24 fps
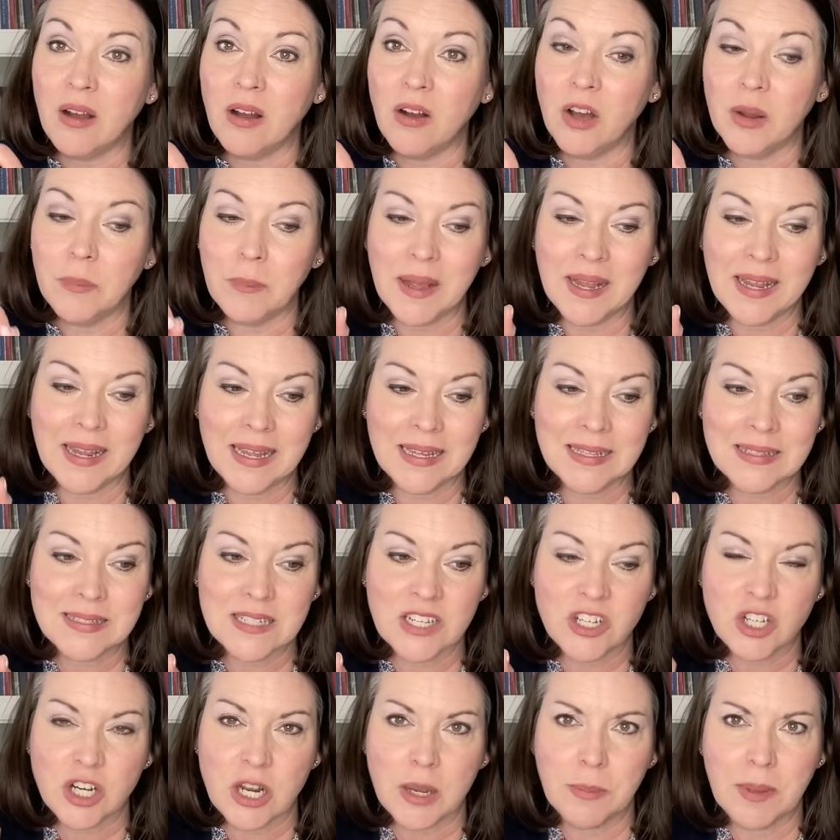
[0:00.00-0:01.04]
on my
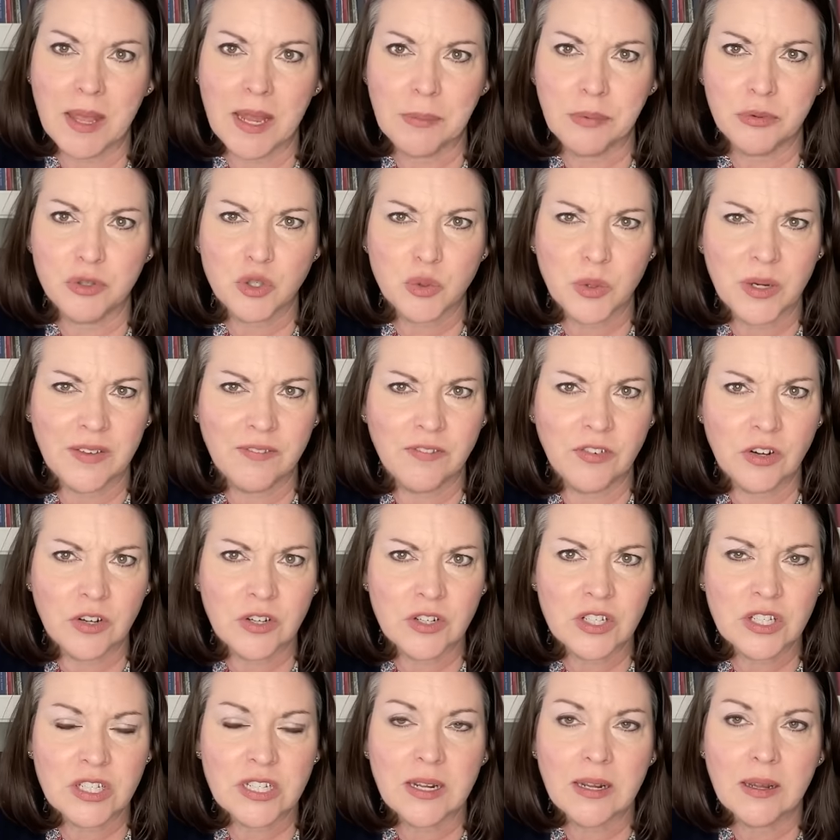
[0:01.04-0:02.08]
Etsy shop April
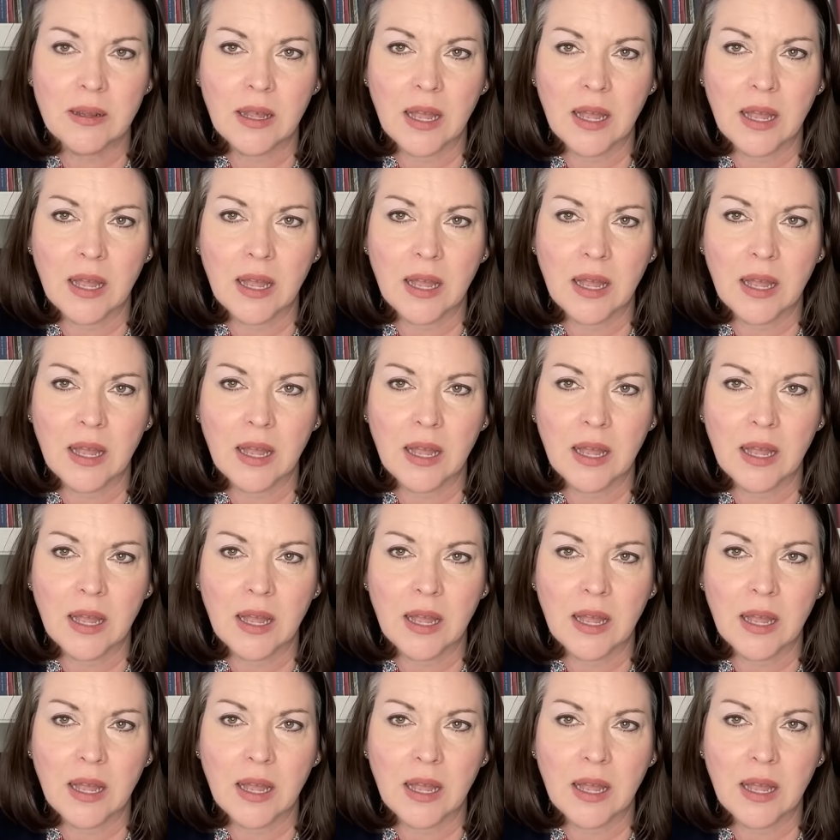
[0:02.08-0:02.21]
twenty-first.